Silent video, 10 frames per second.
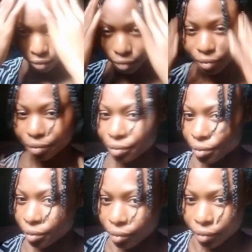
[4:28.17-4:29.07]
the
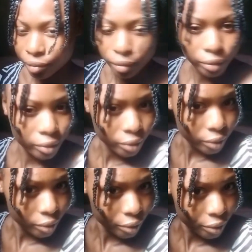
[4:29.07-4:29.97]
ones that was let
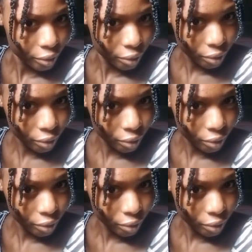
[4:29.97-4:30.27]
down in